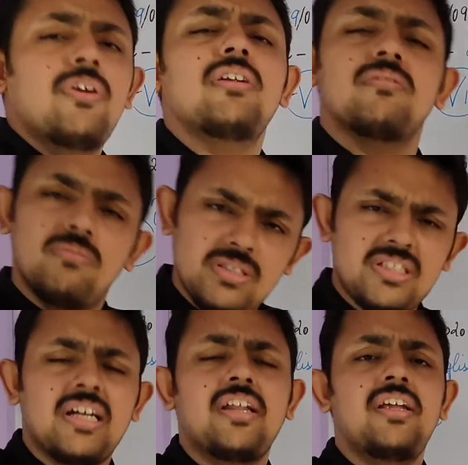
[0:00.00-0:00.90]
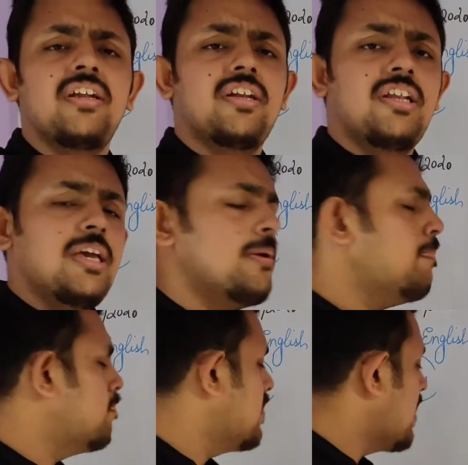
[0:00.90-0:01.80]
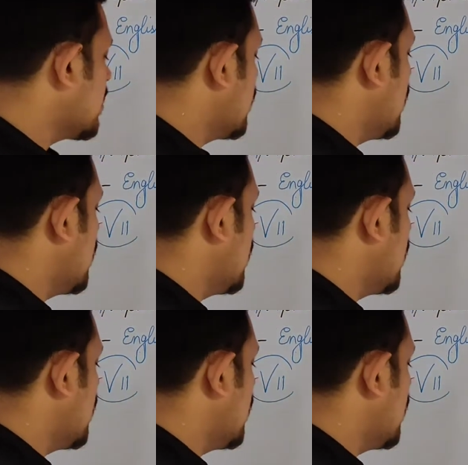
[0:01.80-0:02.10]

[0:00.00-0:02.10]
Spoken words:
will study in deep that